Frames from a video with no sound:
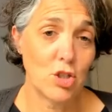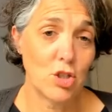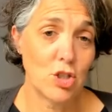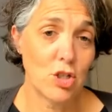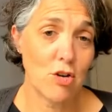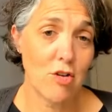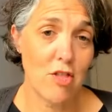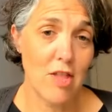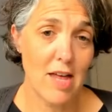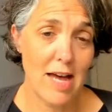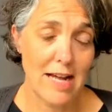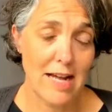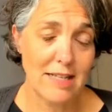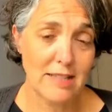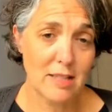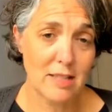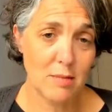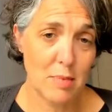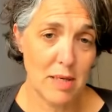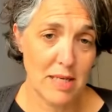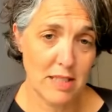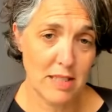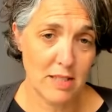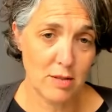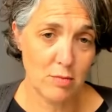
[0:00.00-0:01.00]
share that
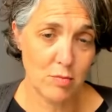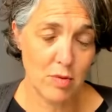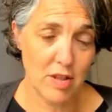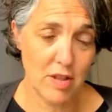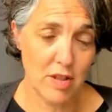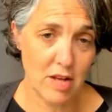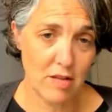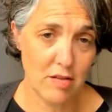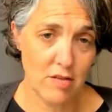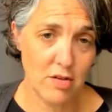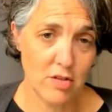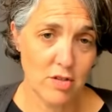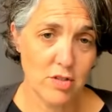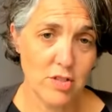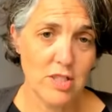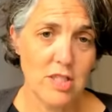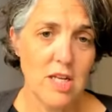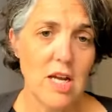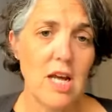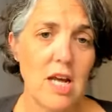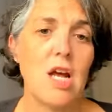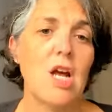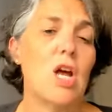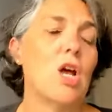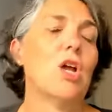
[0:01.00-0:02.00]
space with others,
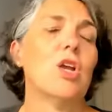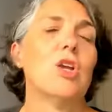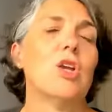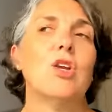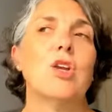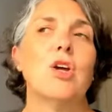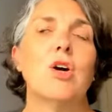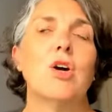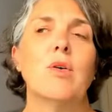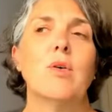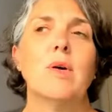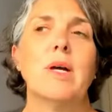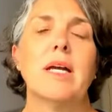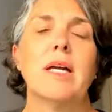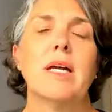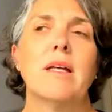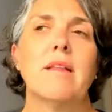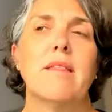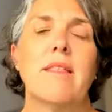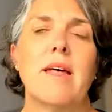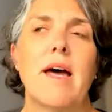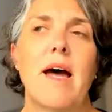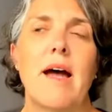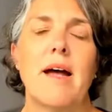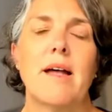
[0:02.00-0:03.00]

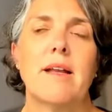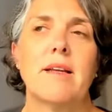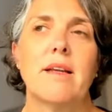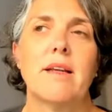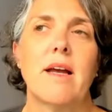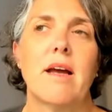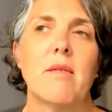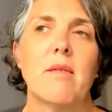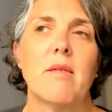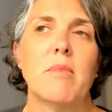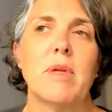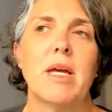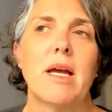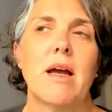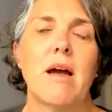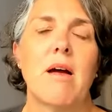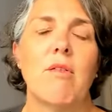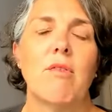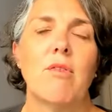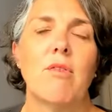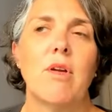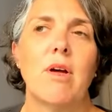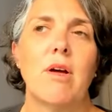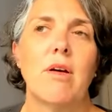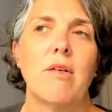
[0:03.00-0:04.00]
knowing that coming
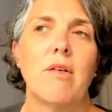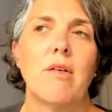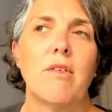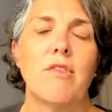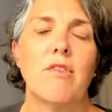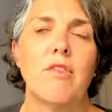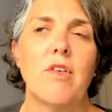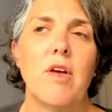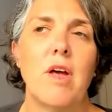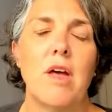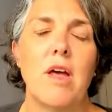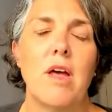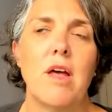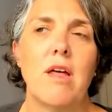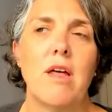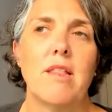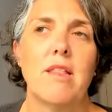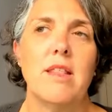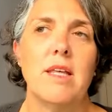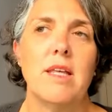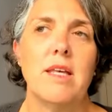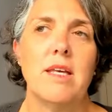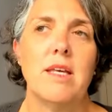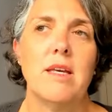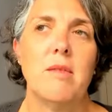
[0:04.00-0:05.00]
out of
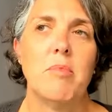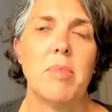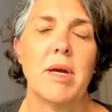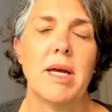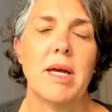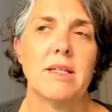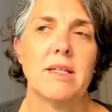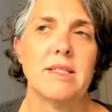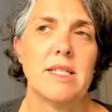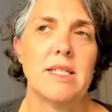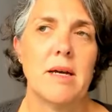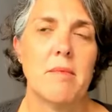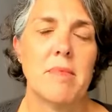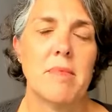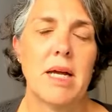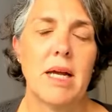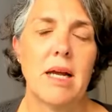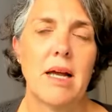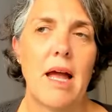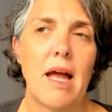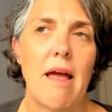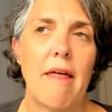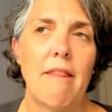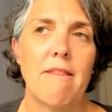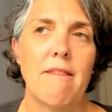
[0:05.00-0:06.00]
the
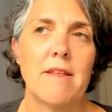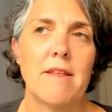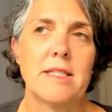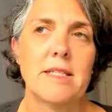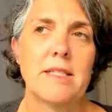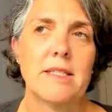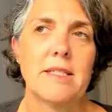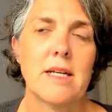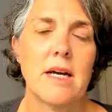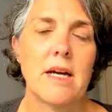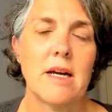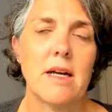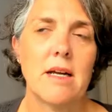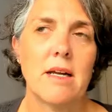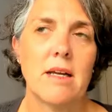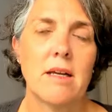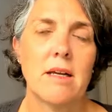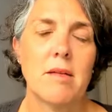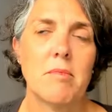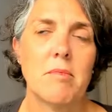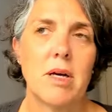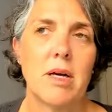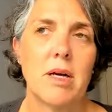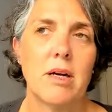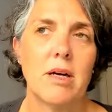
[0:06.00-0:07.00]
pandemic and this
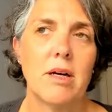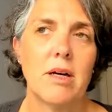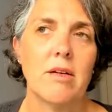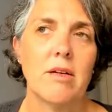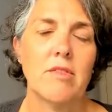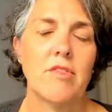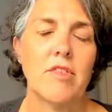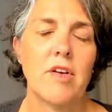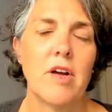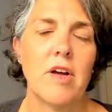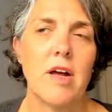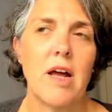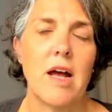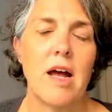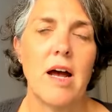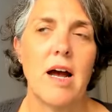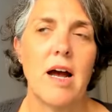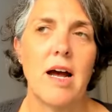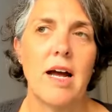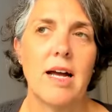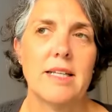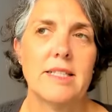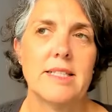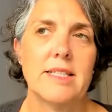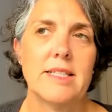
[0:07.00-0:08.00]
time of
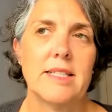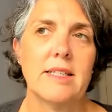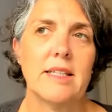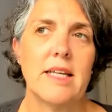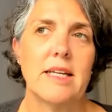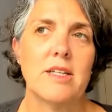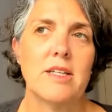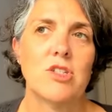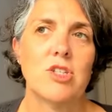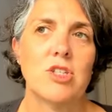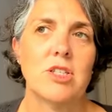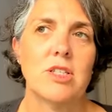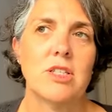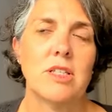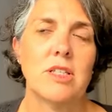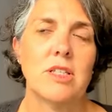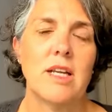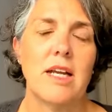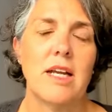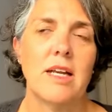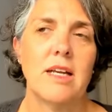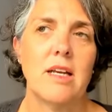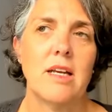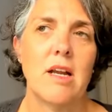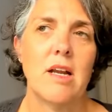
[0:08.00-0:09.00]

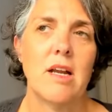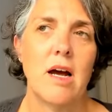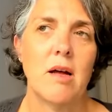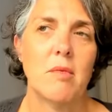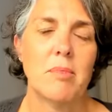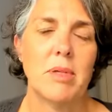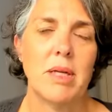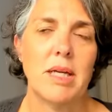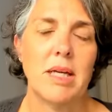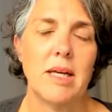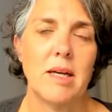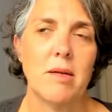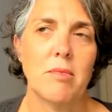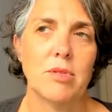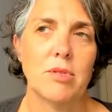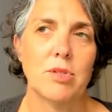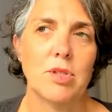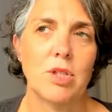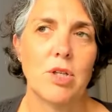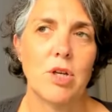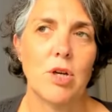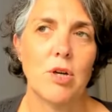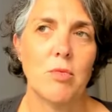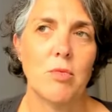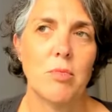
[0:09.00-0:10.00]
isolation and not being able
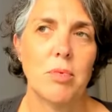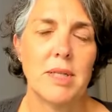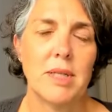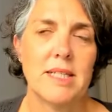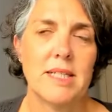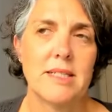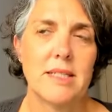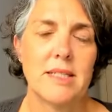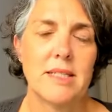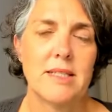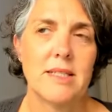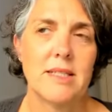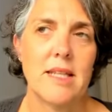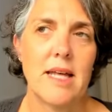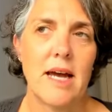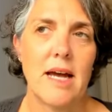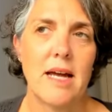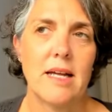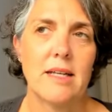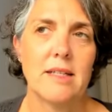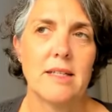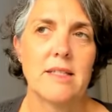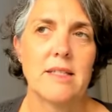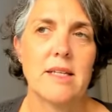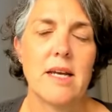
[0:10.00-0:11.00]
to go places,
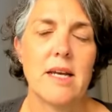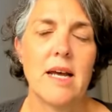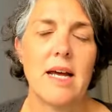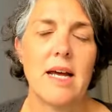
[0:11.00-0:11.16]
that